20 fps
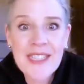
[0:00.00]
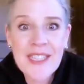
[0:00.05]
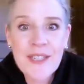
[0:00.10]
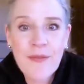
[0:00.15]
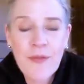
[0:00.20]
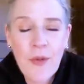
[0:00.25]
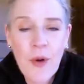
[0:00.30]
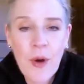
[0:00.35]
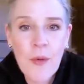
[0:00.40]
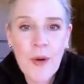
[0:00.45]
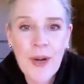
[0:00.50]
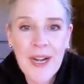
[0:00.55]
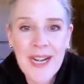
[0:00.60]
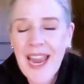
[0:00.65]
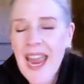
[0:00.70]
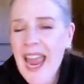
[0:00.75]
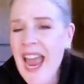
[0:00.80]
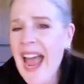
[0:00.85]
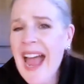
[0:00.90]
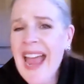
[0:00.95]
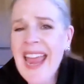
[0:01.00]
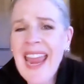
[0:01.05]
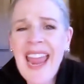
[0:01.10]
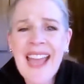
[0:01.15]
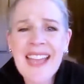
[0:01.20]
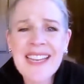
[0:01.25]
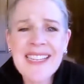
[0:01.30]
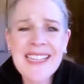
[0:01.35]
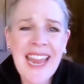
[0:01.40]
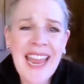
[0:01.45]
forward, forward wellness.
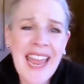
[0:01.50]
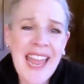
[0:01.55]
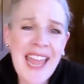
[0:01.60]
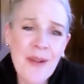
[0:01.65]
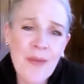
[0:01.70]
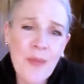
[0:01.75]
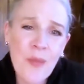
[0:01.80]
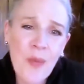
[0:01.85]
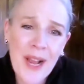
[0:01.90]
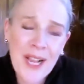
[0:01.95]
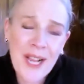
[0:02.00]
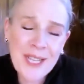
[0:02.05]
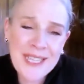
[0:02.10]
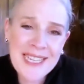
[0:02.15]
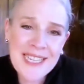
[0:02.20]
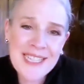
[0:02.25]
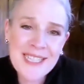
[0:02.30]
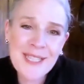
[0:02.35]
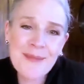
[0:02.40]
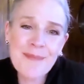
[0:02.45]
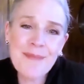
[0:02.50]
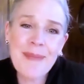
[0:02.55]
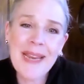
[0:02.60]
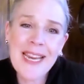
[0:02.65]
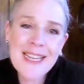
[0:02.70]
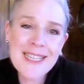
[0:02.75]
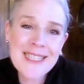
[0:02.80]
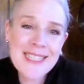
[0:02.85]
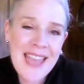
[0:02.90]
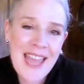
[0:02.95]
I had to add forward. wellness
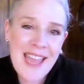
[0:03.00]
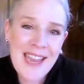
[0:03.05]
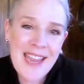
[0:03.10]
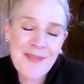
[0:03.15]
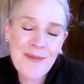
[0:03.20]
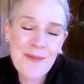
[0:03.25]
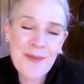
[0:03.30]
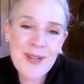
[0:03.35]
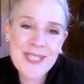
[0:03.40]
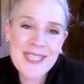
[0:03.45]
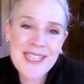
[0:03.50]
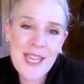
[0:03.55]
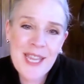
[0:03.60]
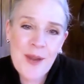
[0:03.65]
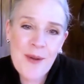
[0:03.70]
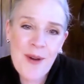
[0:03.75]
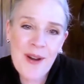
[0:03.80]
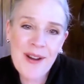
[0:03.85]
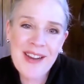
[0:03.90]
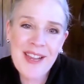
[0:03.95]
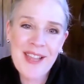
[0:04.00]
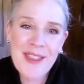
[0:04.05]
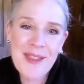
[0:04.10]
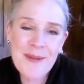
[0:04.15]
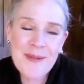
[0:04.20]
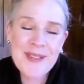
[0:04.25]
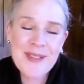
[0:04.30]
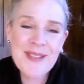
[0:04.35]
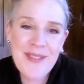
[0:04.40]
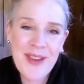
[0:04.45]
because that yeah. was the U R L that
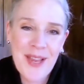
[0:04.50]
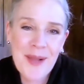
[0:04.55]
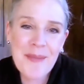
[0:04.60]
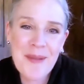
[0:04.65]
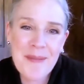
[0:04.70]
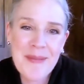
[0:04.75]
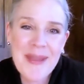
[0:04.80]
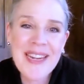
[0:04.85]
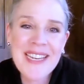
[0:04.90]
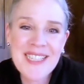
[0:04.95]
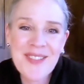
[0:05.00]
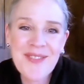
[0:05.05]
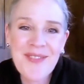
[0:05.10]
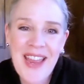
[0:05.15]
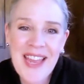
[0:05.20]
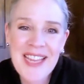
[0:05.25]
was available, but it's fast.